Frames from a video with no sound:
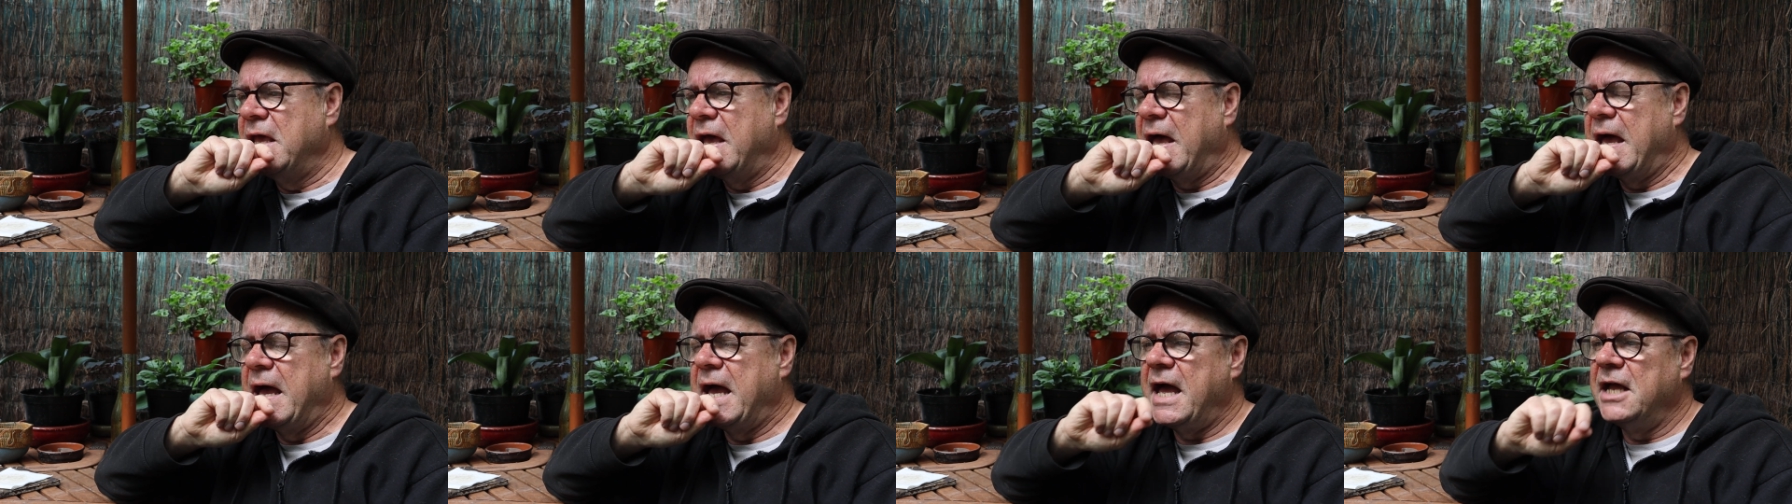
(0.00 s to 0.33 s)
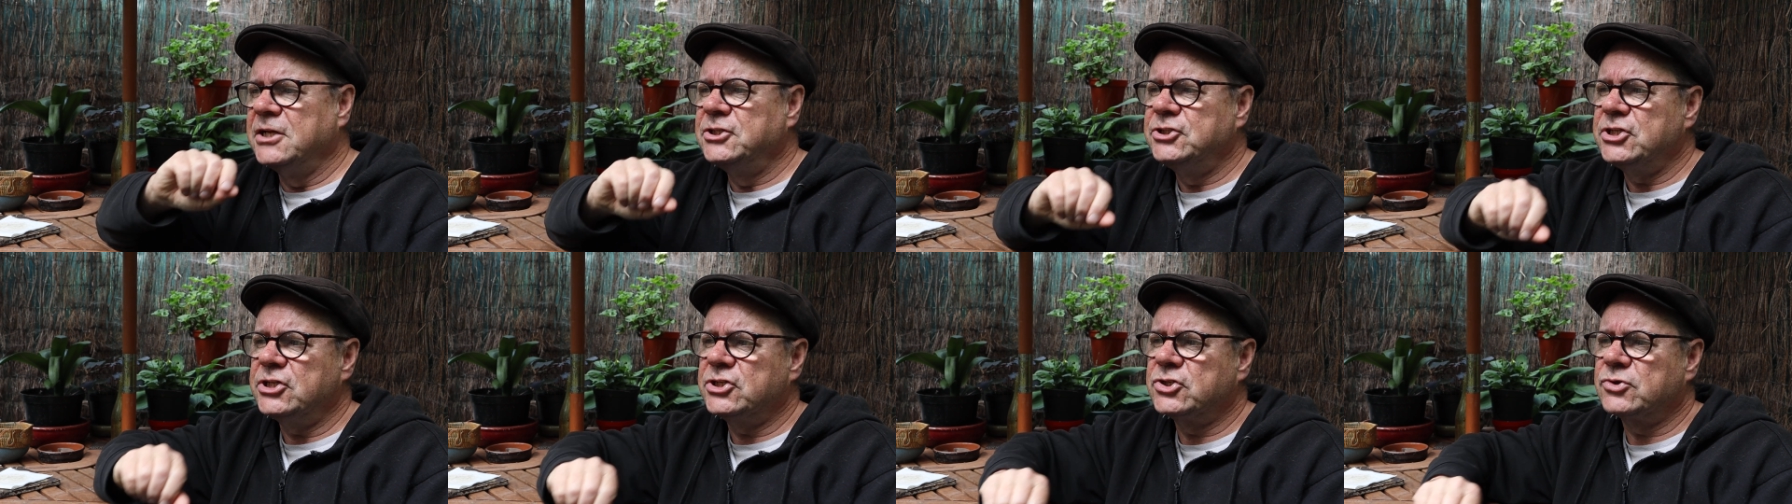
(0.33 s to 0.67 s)

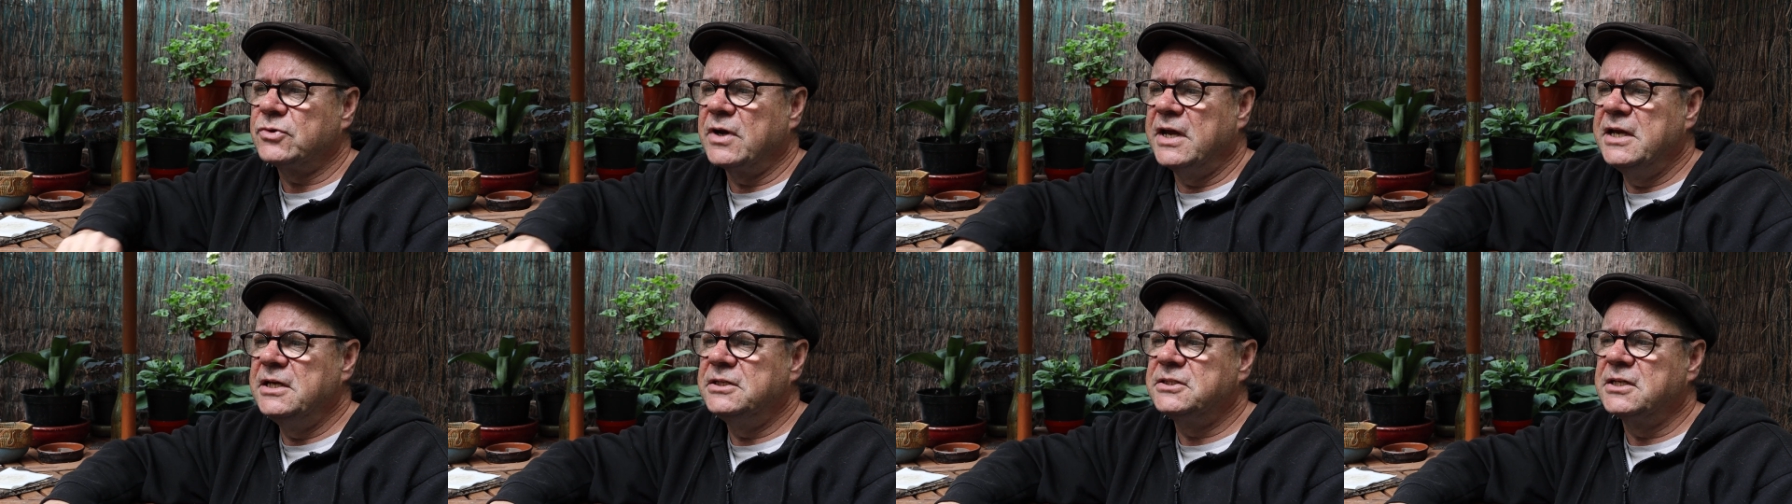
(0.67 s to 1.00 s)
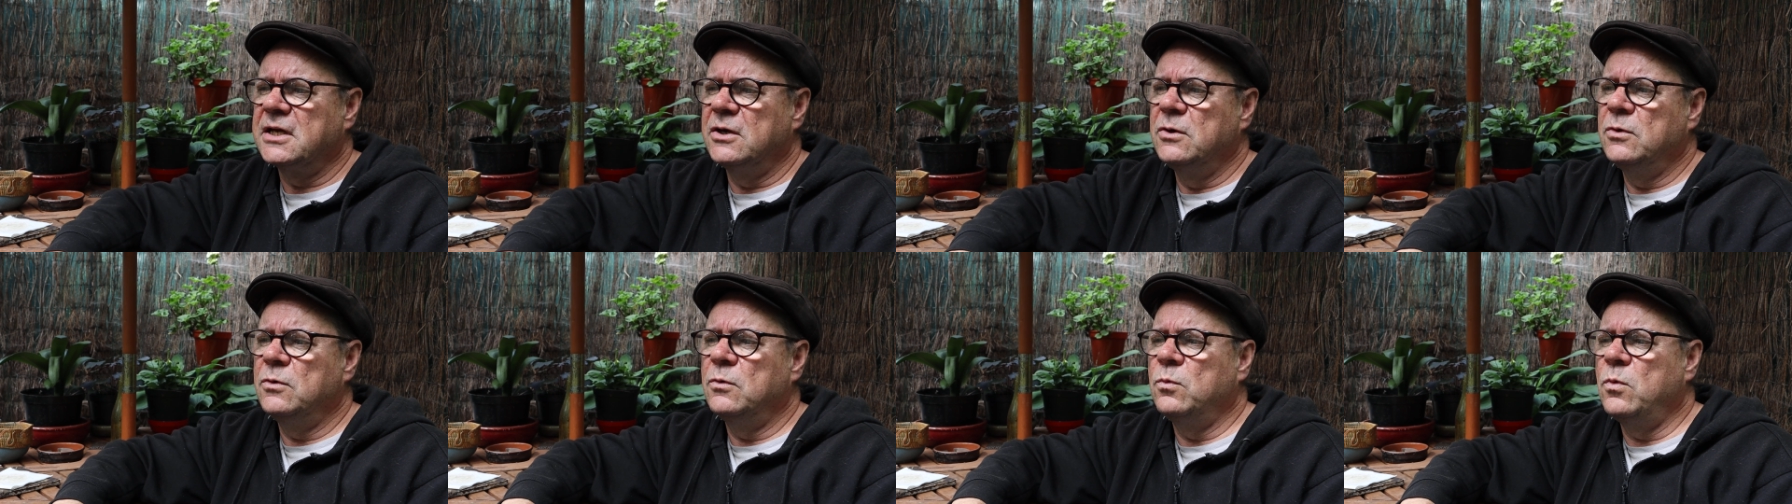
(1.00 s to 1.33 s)
And just write
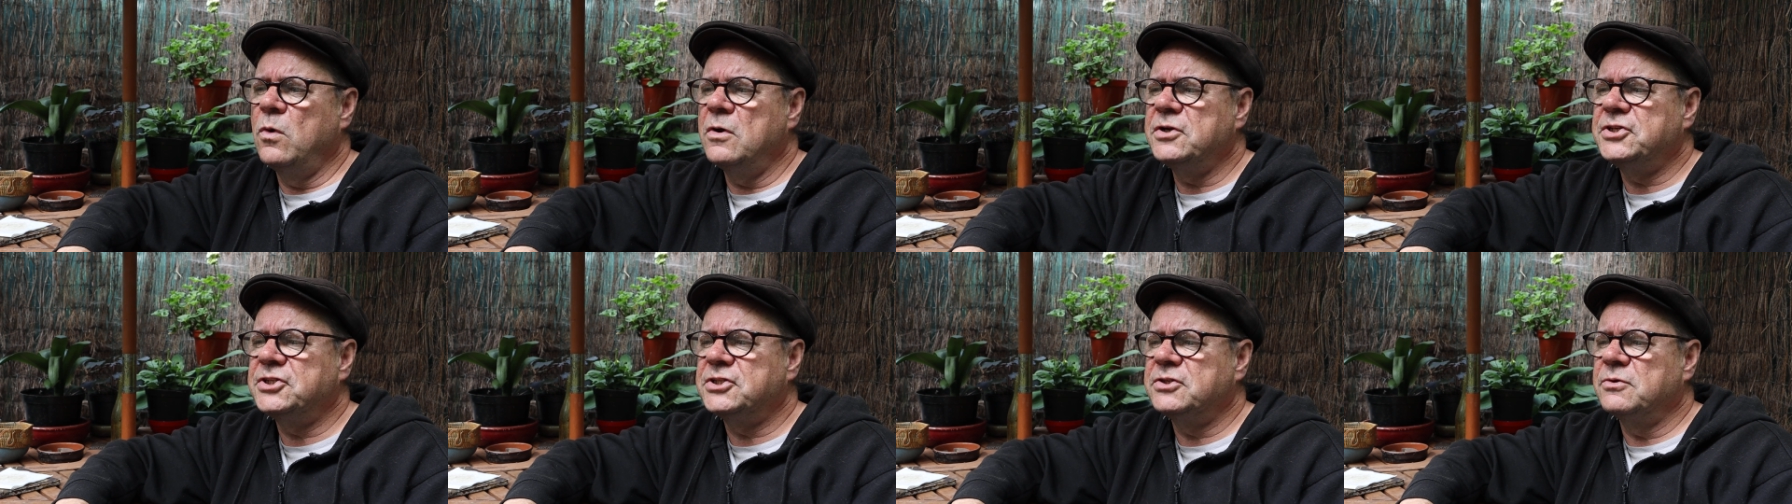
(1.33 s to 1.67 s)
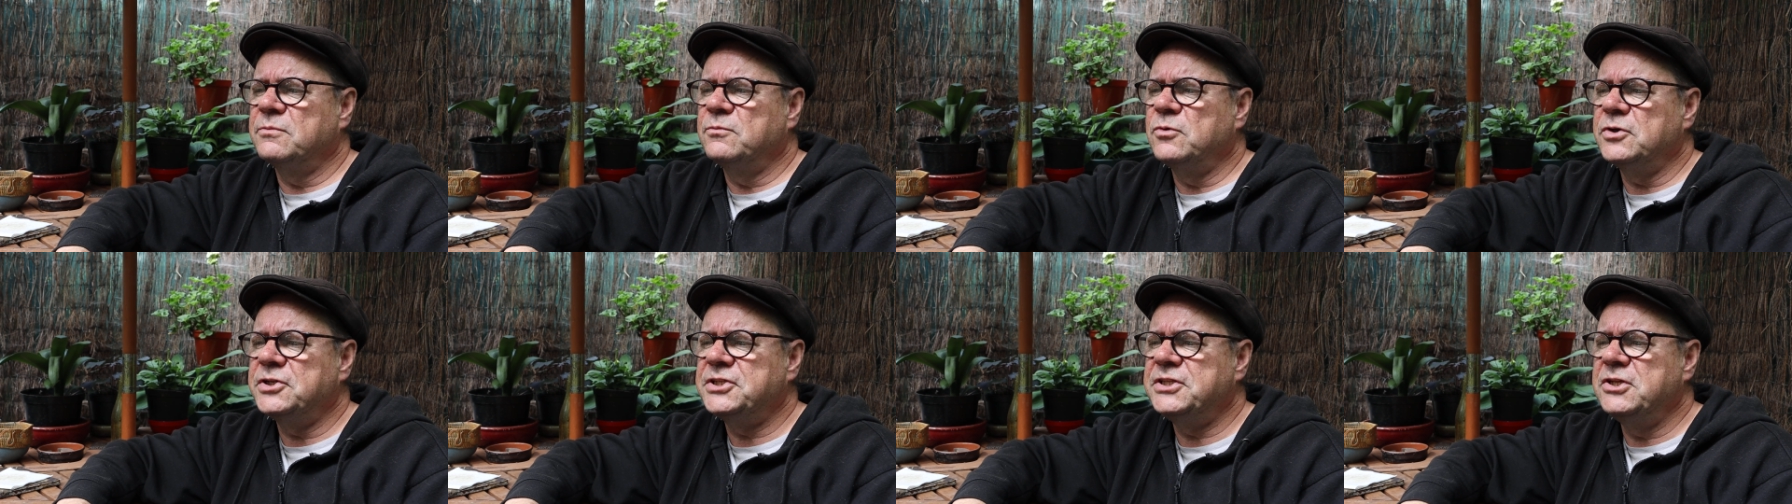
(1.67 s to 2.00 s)
out what's
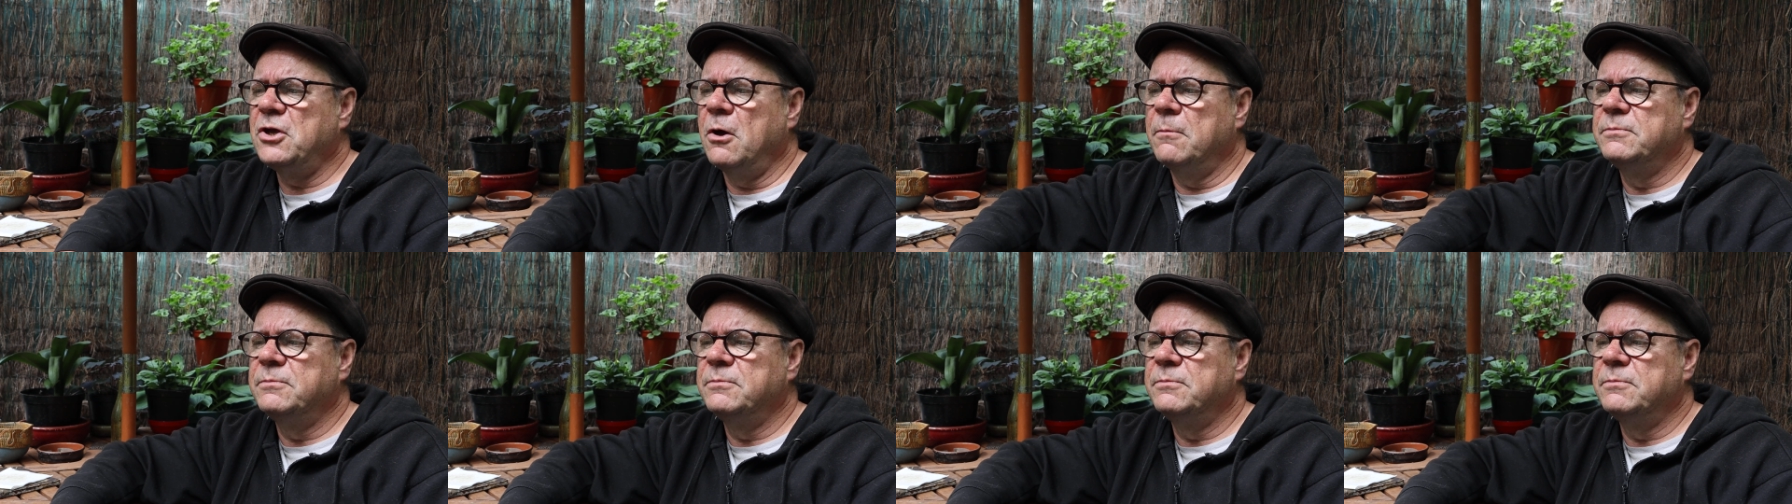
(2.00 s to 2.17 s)
the